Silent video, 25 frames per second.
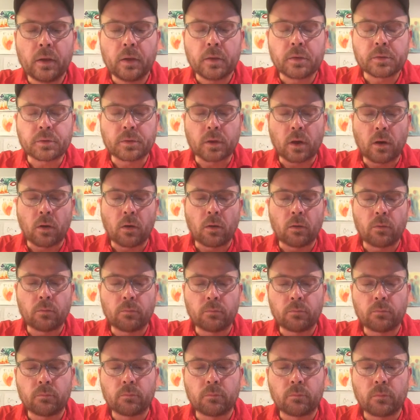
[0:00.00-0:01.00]
So,
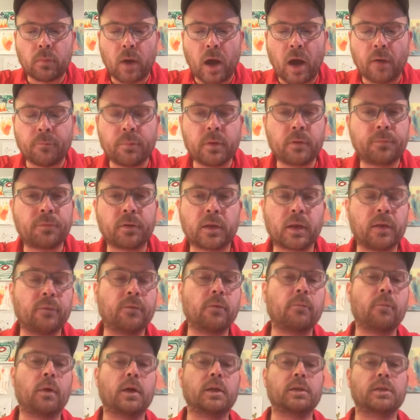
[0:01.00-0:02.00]
I've been
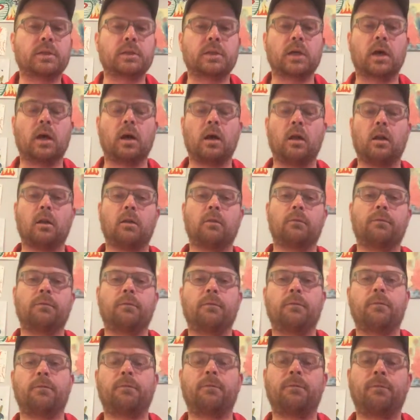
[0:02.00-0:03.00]
forgiving myself
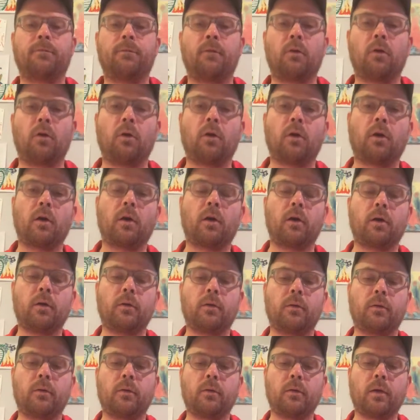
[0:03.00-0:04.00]
for
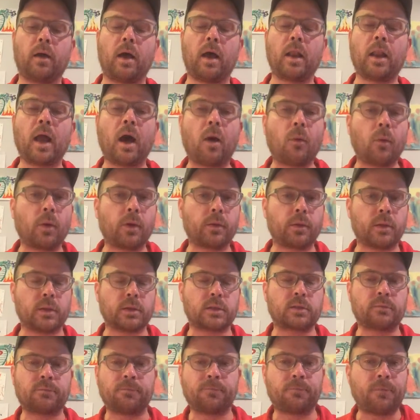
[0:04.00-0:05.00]
allowing
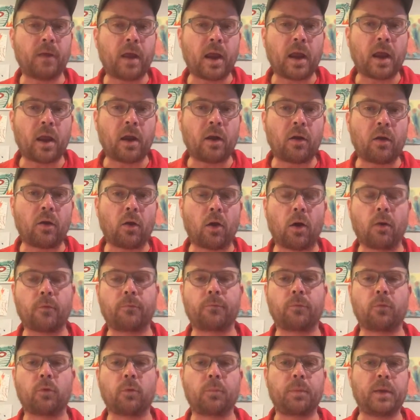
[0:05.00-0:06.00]
this fear
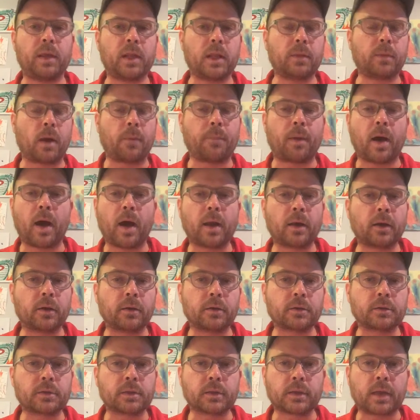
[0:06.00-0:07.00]
of repeating my
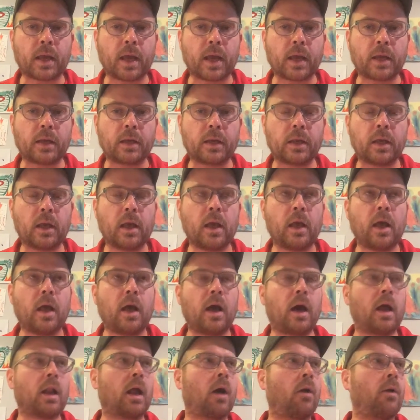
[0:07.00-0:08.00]
patterns again,
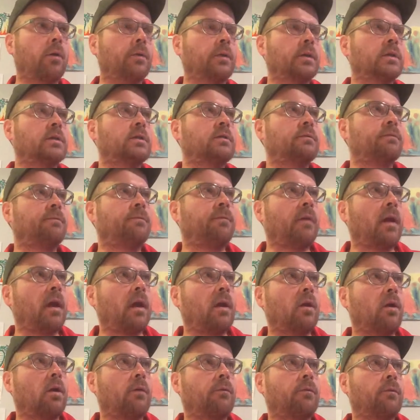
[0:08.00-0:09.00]
allowing this
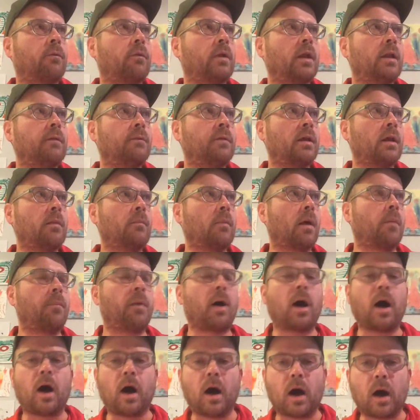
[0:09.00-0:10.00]
fear of living my
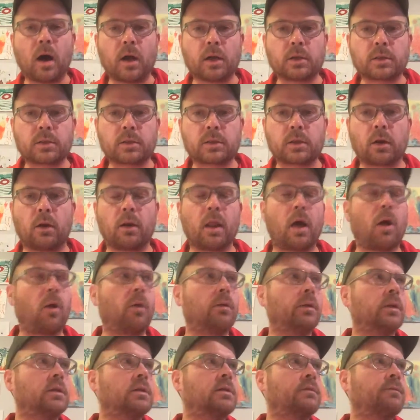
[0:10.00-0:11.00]
past,
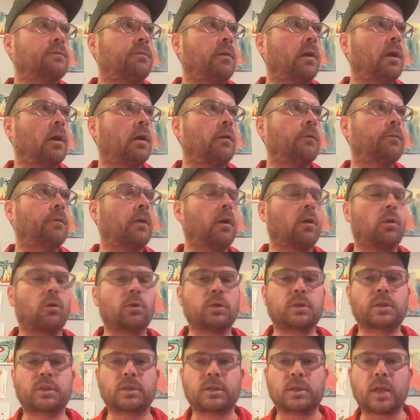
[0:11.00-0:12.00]
allowing this fear of that
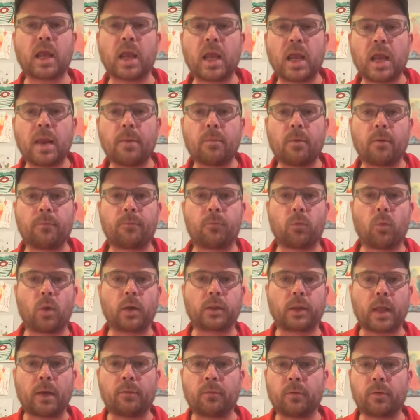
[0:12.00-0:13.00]
old shame of
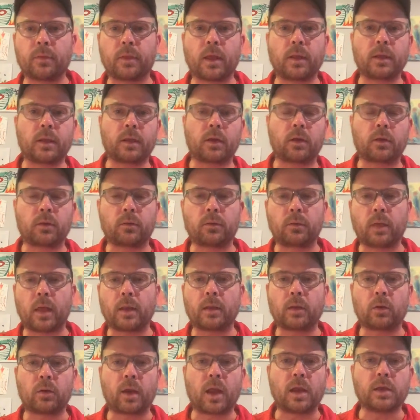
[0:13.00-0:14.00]
whatever
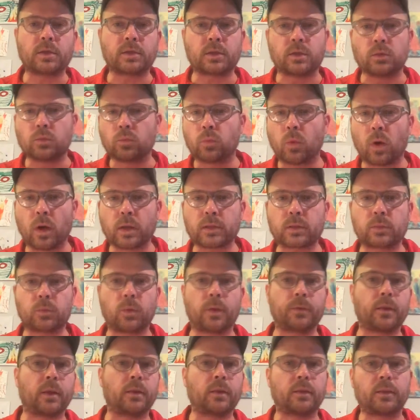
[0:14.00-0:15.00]
that occasion was,
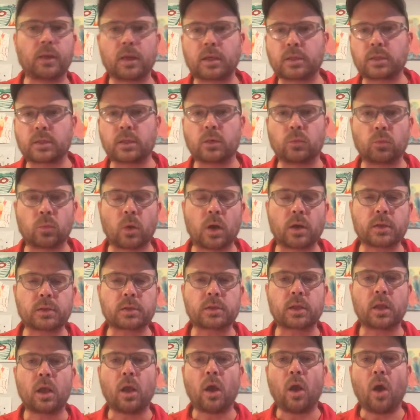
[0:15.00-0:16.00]
what that addiction
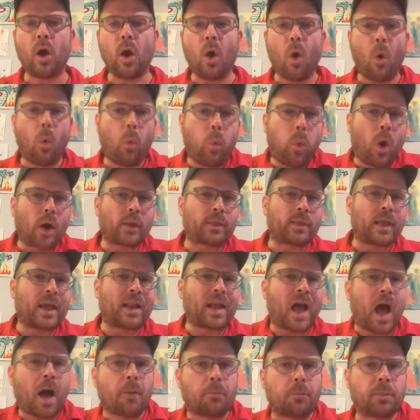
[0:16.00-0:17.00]
was, what
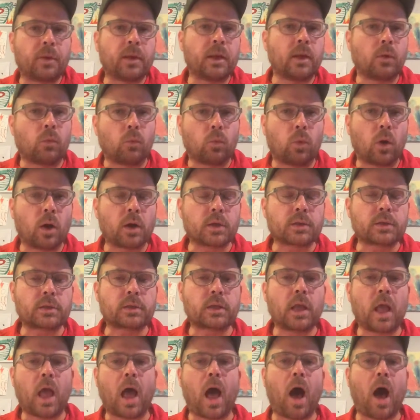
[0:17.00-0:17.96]
that happening was.